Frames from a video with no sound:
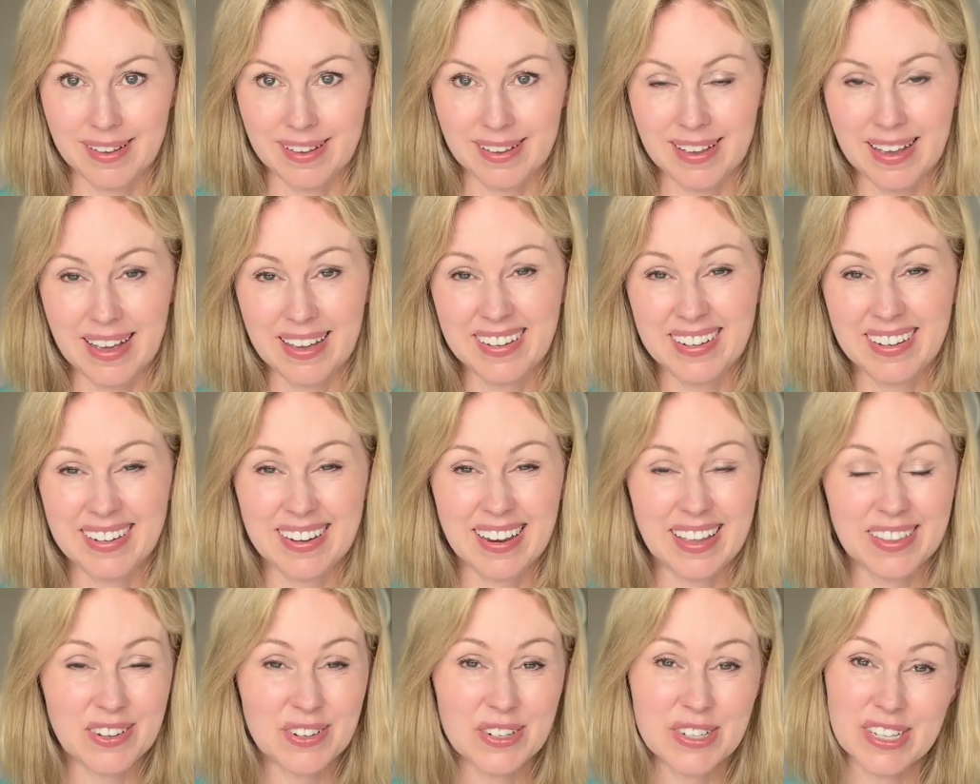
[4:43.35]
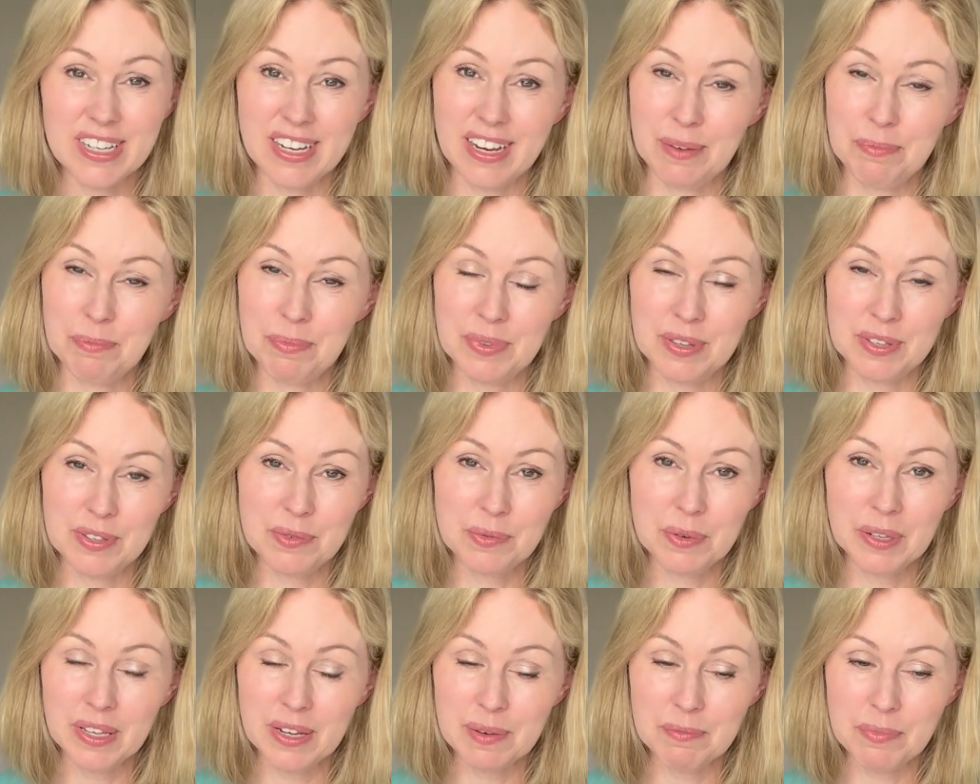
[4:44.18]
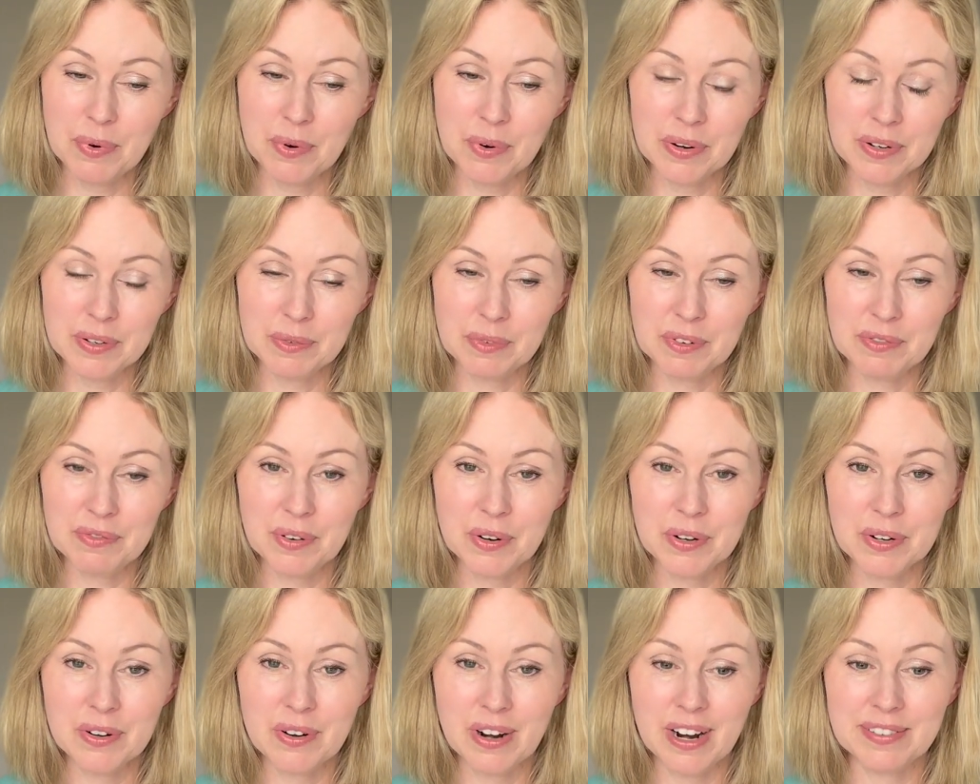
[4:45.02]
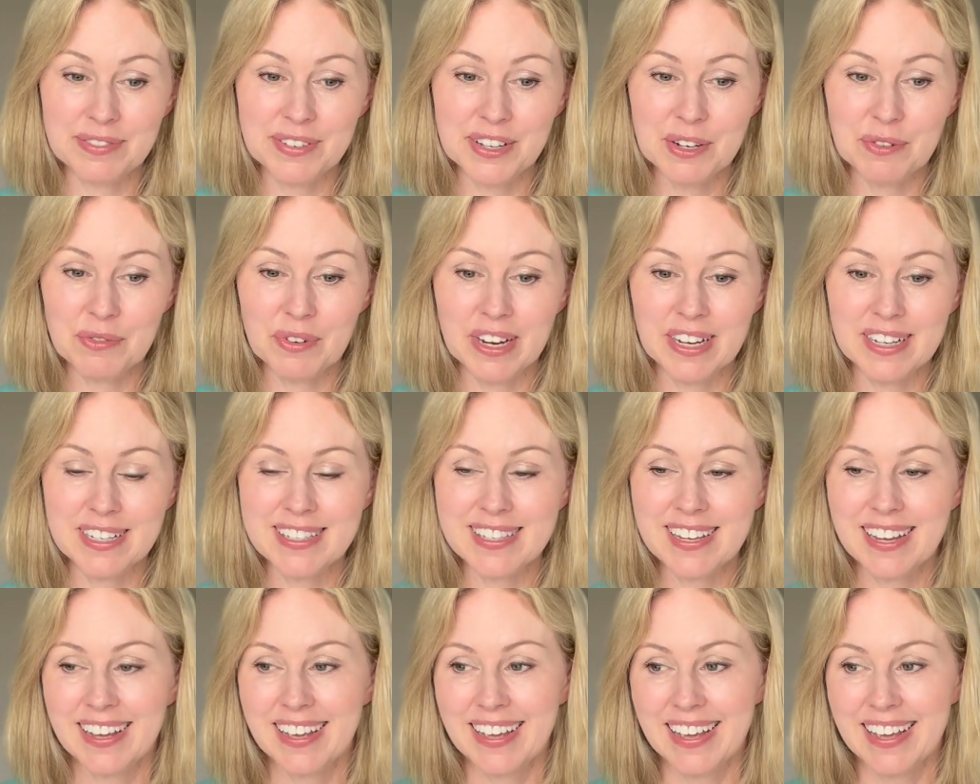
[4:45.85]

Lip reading: Another tip that's really important when photographing rings,